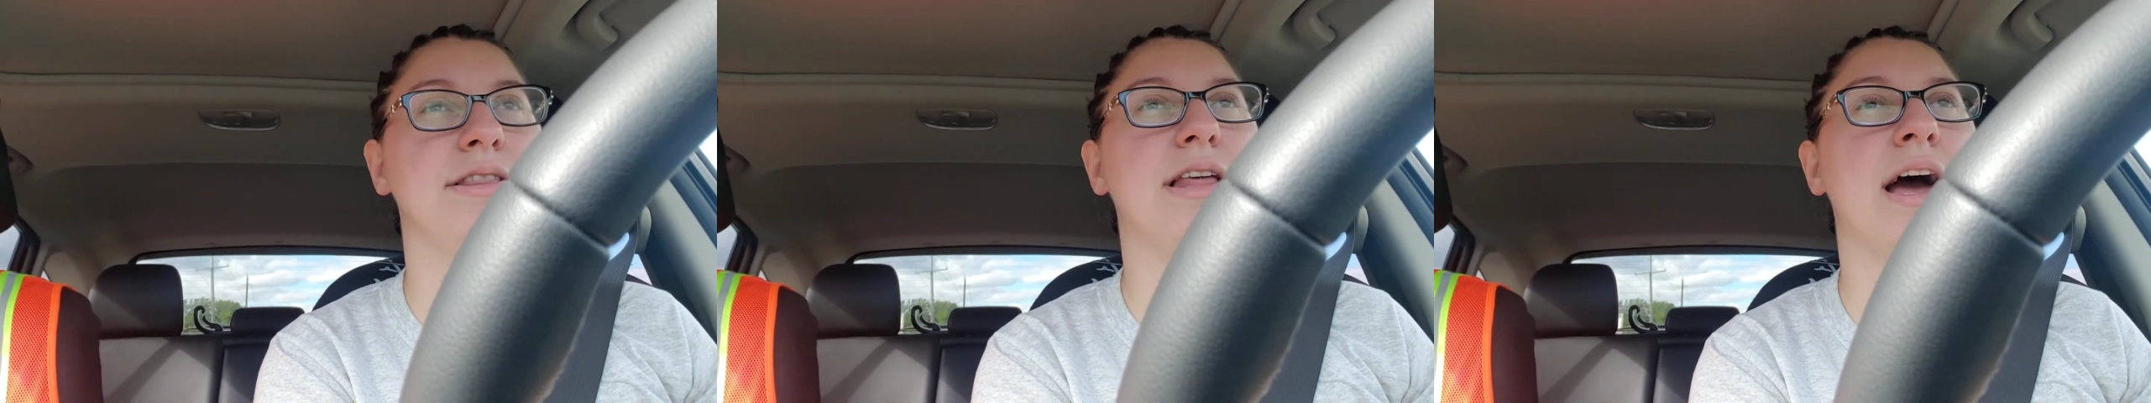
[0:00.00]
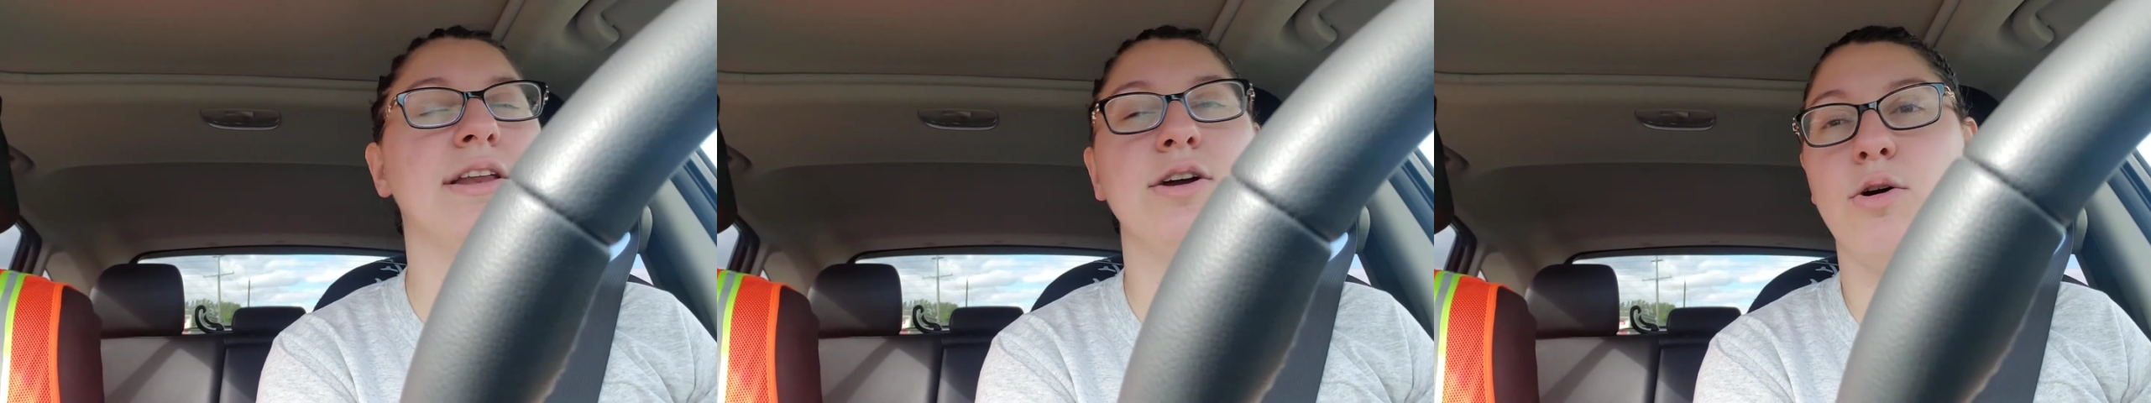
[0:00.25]

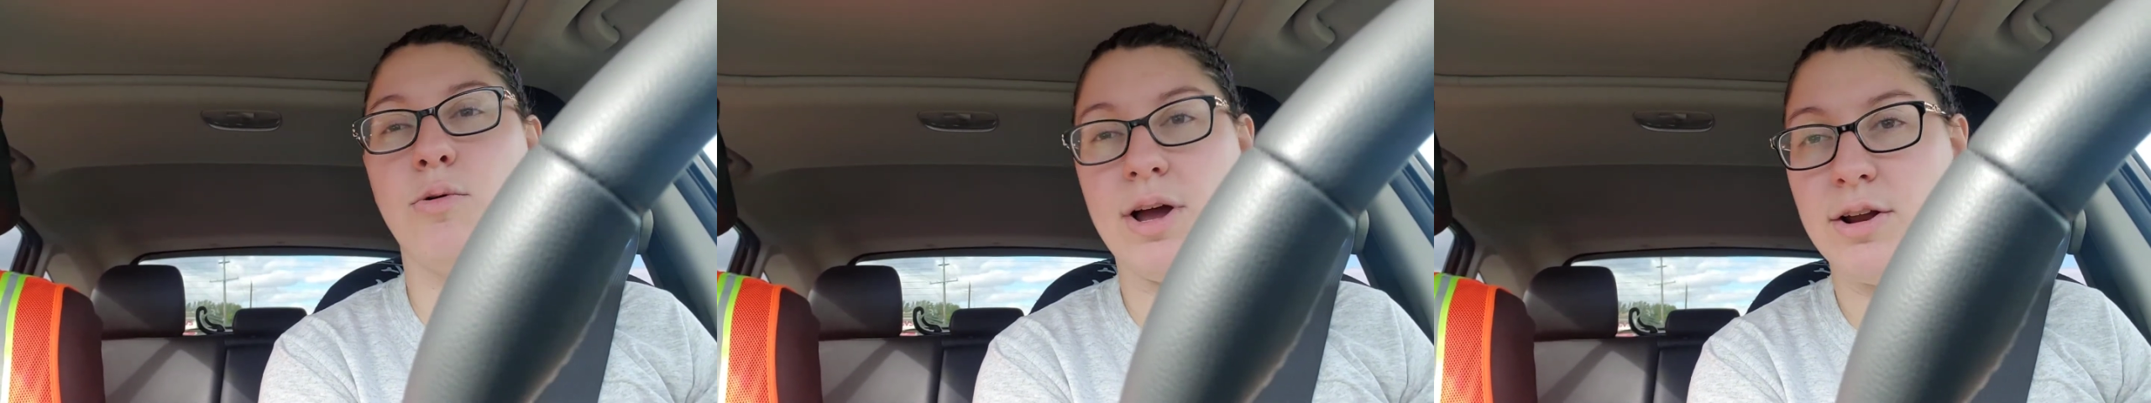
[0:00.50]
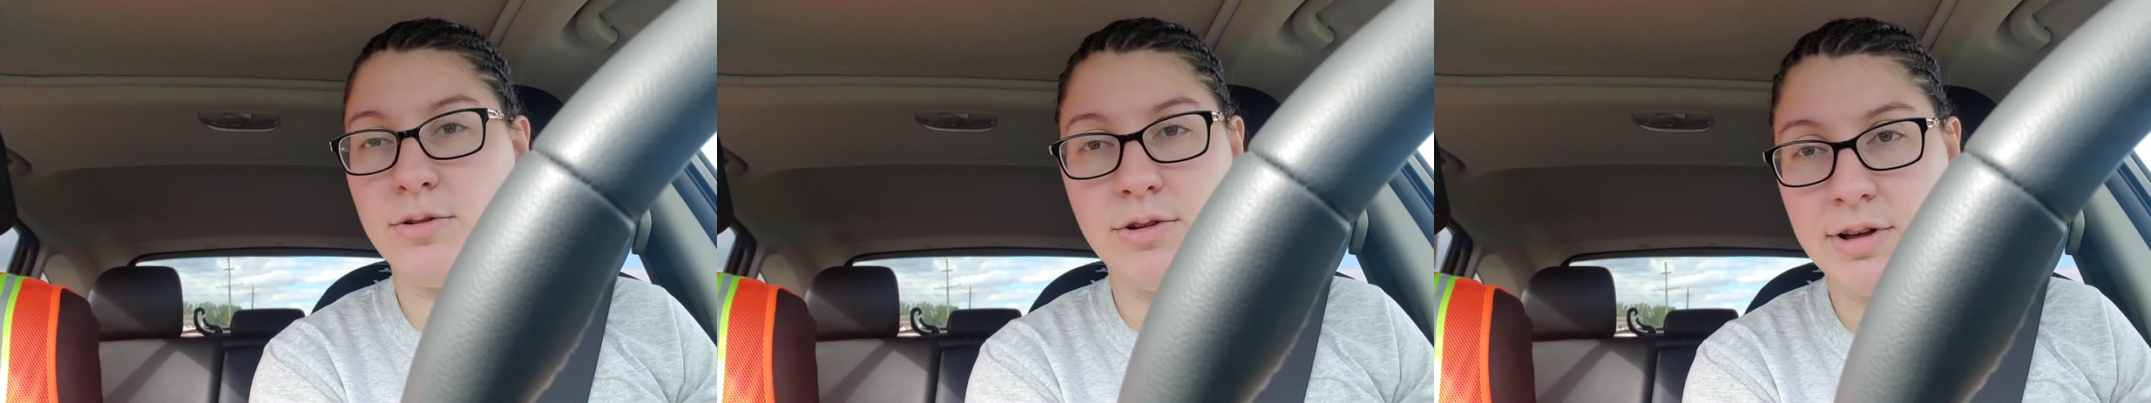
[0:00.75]
I know I
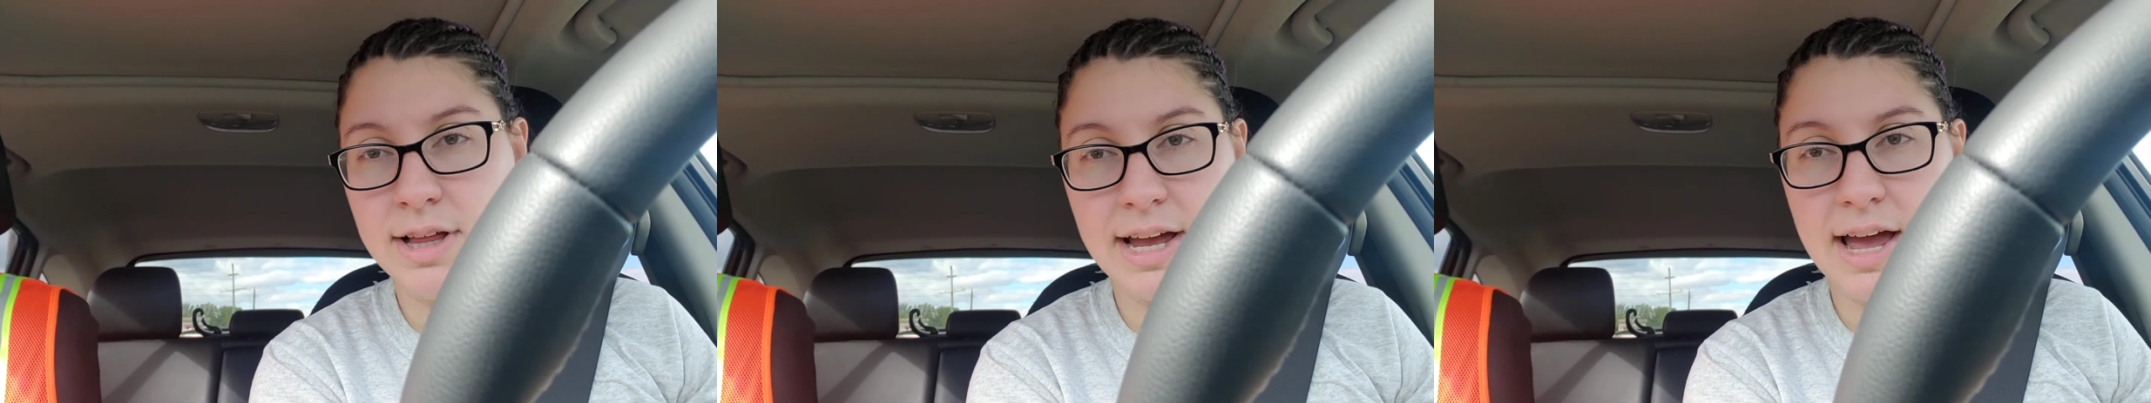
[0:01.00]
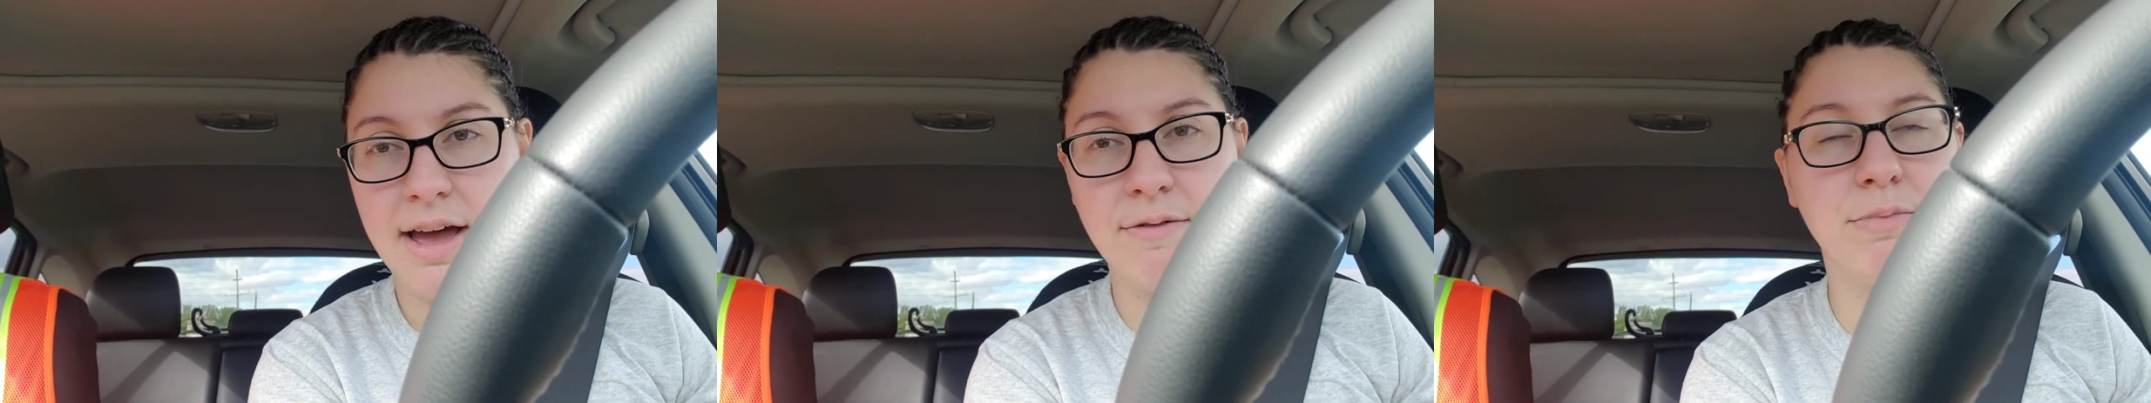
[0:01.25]
don't look like
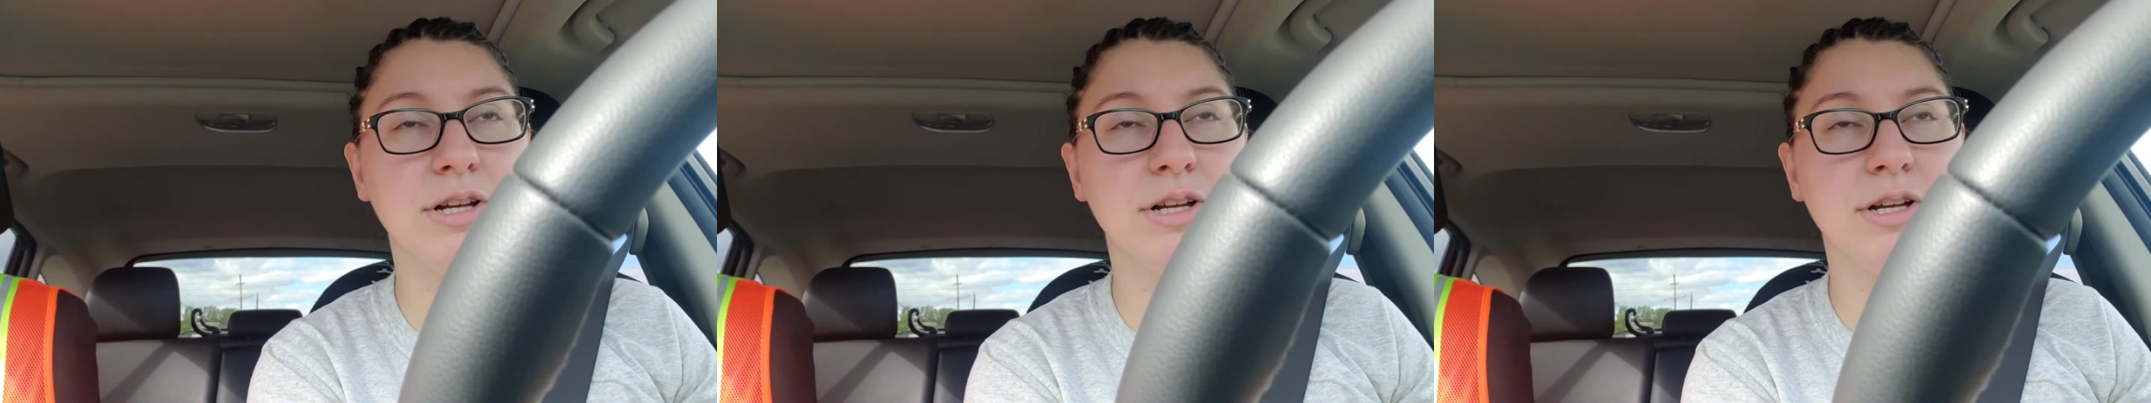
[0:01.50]
I have